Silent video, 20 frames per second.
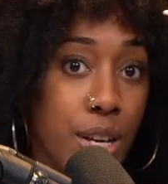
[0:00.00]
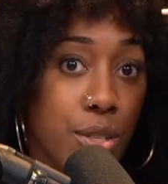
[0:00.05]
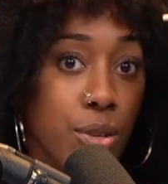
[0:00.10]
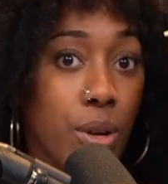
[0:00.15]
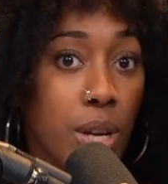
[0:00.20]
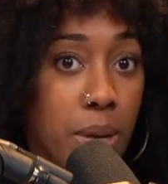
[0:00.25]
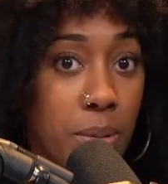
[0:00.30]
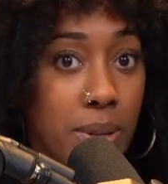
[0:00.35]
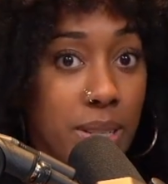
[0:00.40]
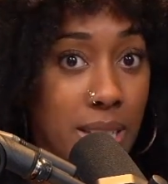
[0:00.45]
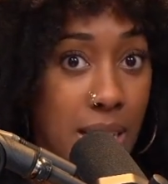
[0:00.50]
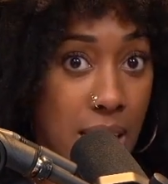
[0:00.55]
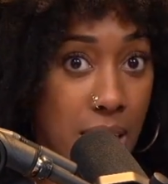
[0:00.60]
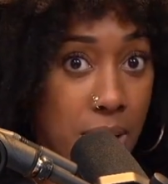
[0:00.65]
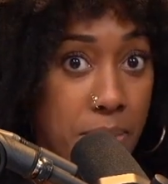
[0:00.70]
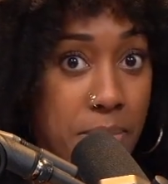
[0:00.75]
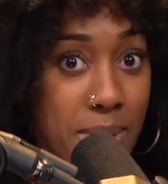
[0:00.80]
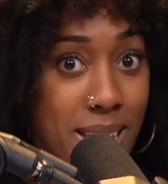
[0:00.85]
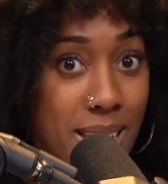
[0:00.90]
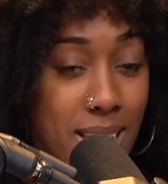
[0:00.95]
So he would
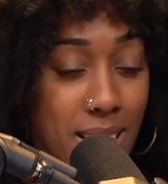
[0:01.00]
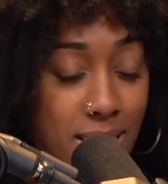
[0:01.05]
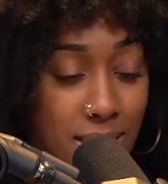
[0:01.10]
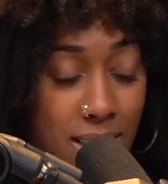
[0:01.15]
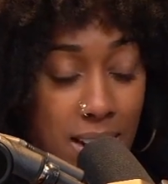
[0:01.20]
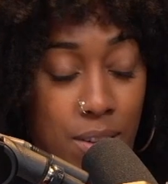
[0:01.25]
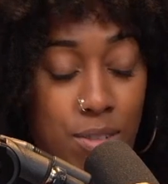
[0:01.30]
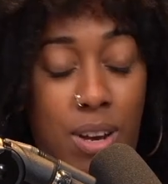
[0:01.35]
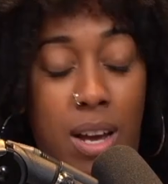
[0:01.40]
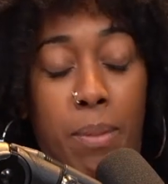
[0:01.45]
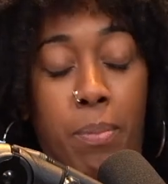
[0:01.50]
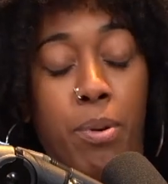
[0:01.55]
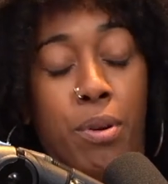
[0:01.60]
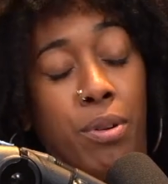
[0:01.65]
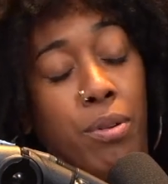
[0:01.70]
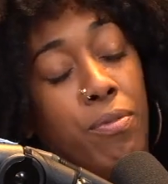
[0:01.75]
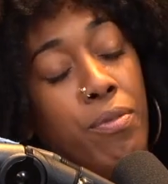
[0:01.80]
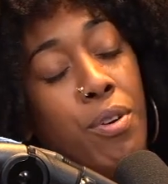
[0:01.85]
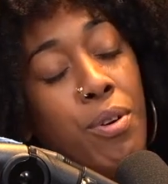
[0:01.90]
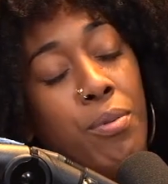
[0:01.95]
tell me, and then I'll try to
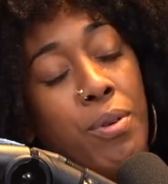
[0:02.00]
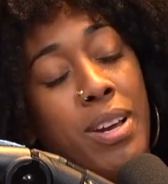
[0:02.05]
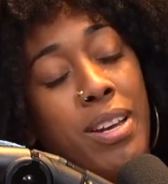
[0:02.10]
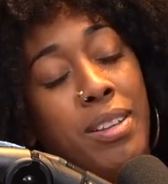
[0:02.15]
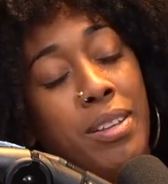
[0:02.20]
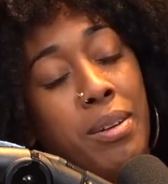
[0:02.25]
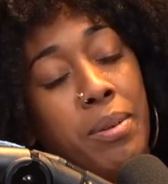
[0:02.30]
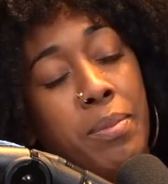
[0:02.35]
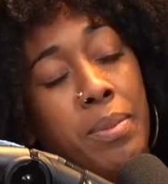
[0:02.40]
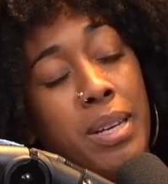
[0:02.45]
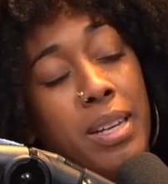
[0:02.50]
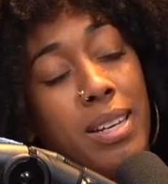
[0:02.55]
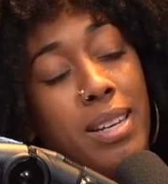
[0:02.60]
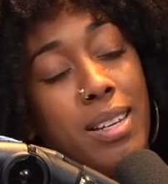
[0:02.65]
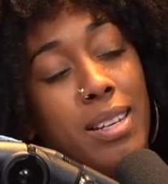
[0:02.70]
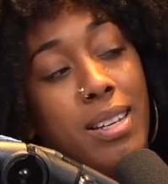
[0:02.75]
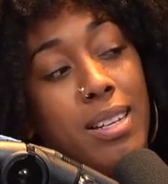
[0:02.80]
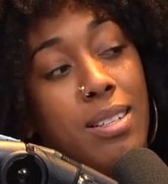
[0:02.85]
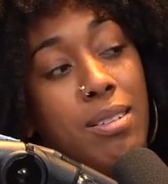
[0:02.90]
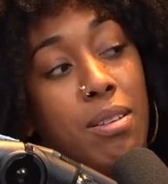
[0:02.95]
pull the phone away a little
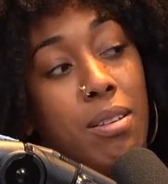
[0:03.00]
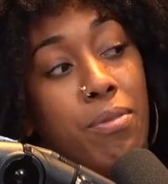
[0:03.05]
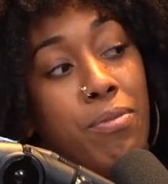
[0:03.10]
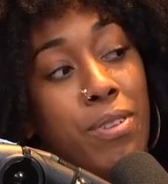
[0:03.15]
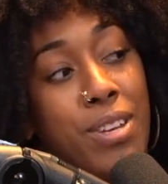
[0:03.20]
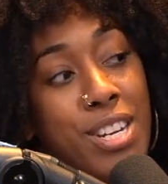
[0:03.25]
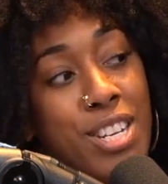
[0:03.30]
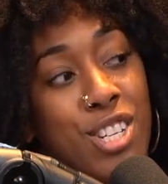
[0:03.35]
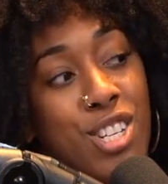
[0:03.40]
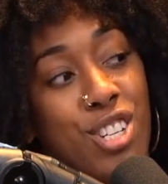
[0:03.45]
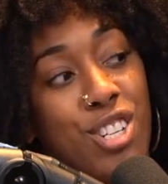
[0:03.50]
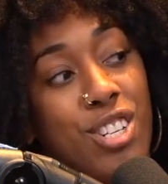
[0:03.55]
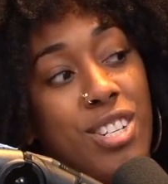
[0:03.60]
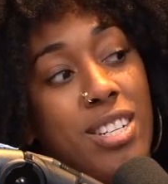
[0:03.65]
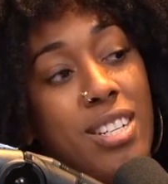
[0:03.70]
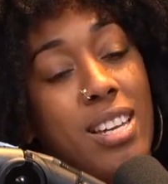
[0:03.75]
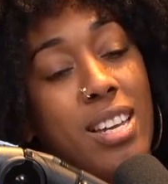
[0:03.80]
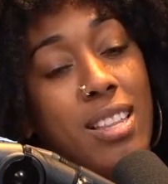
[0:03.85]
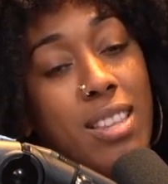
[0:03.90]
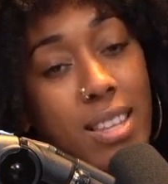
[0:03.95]
bit until he
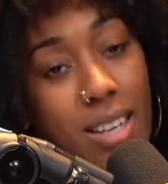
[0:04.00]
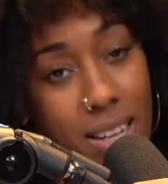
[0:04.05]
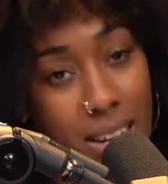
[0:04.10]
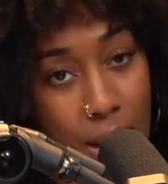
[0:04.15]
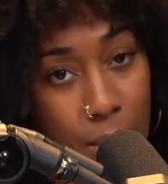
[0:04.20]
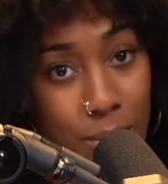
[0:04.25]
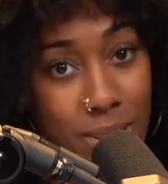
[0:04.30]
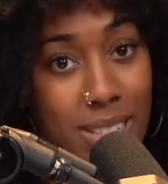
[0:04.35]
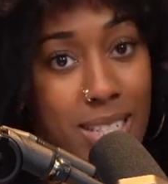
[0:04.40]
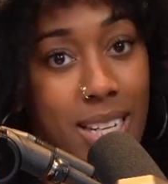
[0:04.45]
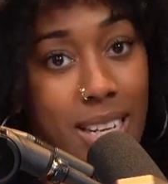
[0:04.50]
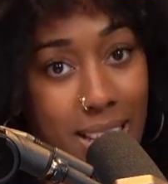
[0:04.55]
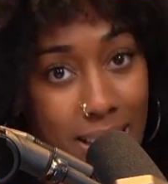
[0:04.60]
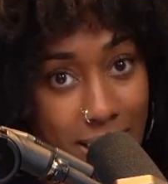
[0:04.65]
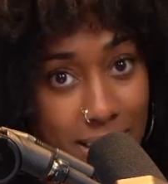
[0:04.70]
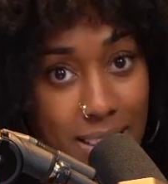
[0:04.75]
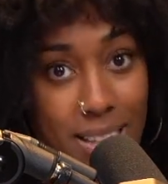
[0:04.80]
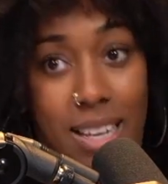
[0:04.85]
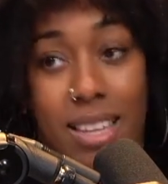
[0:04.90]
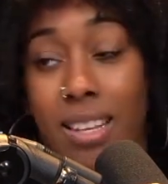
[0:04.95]
finished, and then I would sing
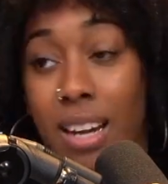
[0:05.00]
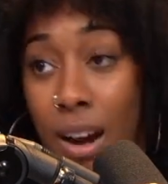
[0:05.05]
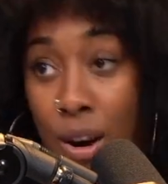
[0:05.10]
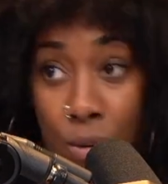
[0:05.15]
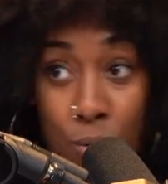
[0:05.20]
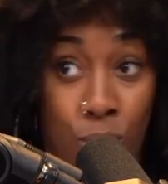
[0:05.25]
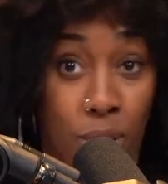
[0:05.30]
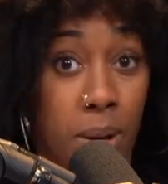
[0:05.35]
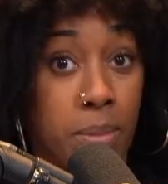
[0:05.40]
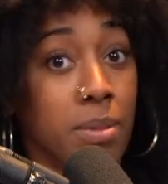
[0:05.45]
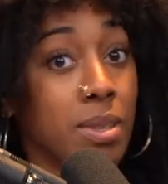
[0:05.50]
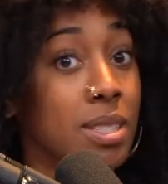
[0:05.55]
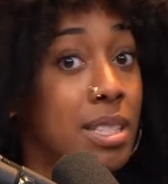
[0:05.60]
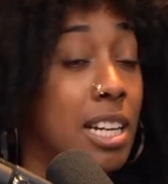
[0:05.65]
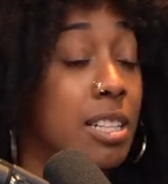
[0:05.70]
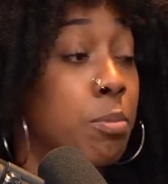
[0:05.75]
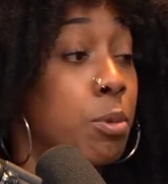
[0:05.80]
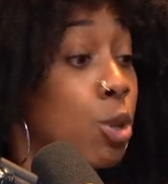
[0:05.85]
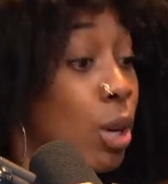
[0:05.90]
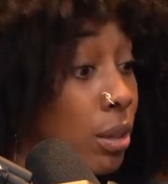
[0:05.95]
it, and then I'll run up the
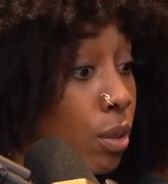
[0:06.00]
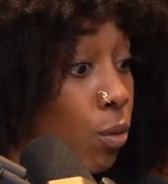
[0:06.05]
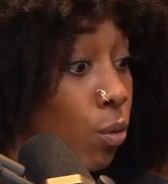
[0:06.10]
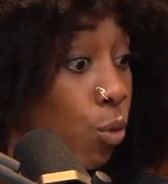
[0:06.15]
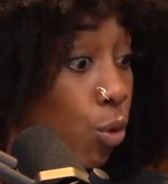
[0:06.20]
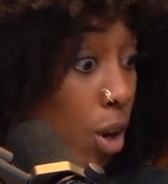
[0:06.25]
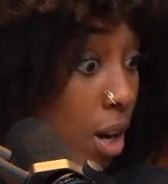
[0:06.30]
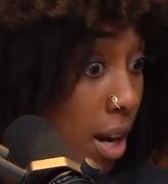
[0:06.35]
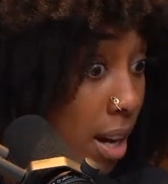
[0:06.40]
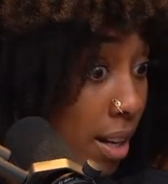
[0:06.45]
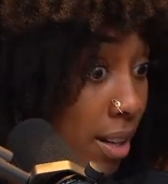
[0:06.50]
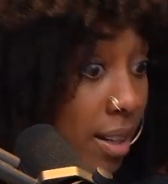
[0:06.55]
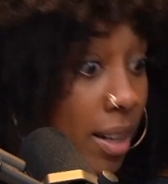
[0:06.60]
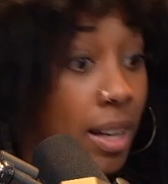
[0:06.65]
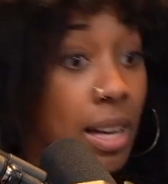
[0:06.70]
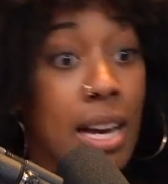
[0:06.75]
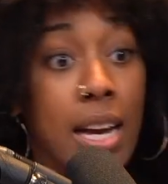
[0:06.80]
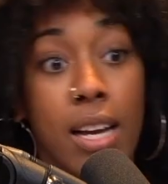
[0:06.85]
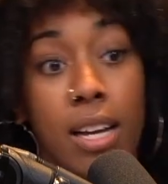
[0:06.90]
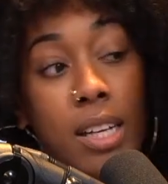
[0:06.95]
stairs. But you have to run.
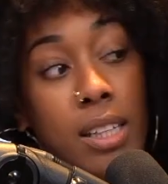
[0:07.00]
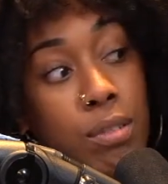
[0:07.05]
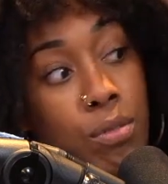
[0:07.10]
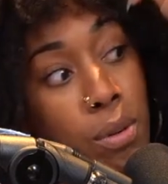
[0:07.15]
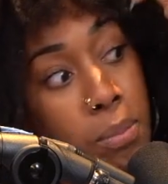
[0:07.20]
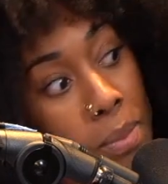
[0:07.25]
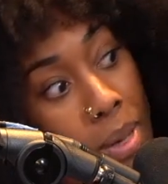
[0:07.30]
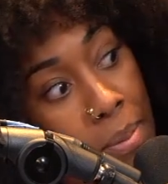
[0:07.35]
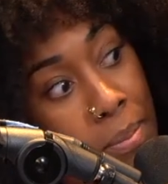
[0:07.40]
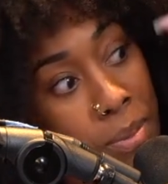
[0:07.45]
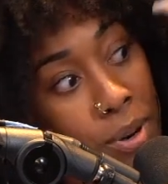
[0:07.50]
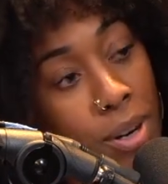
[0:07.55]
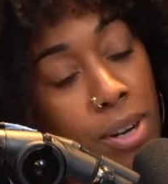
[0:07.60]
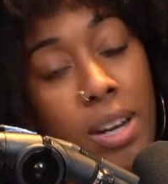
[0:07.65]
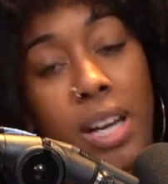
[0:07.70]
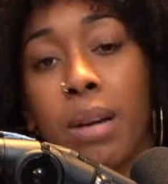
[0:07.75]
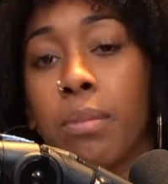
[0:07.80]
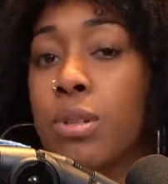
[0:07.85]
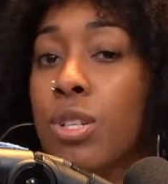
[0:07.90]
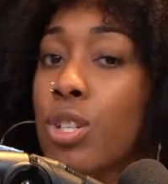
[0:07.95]
You have to remember.
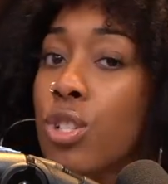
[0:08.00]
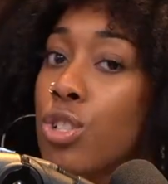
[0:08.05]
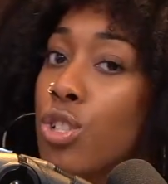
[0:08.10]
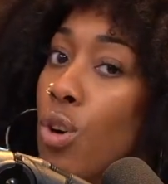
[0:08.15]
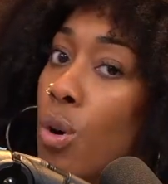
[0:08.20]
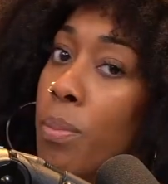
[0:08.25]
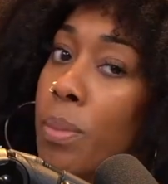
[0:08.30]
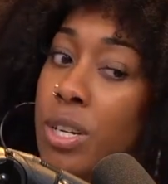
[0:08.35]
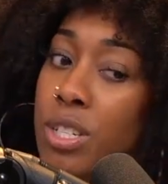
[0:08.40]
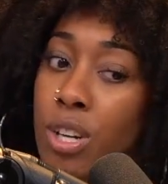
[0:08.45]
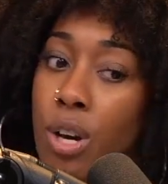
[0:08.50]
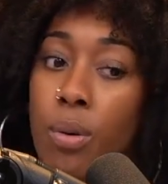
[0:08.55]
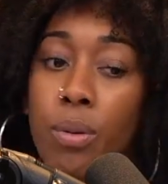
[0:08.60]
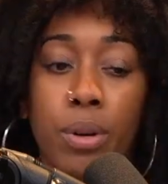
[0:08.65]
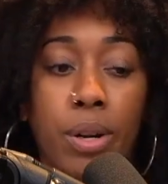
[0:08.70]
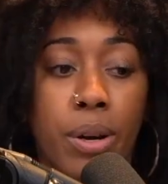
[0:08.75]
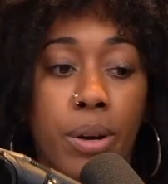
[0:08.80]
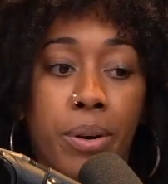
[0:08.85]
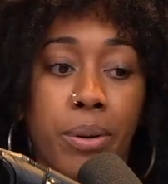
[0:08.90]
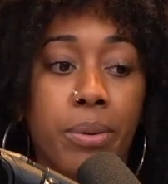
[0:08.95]
It was just so much
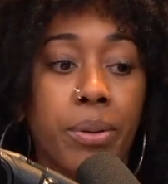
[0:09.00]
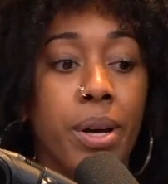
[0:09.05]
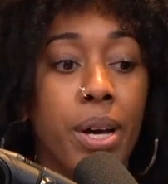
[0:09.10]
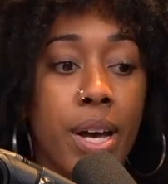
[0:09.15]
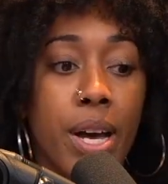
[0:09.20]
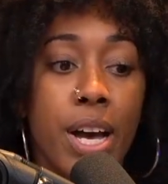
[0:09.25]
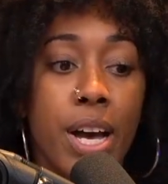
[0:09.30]
going on.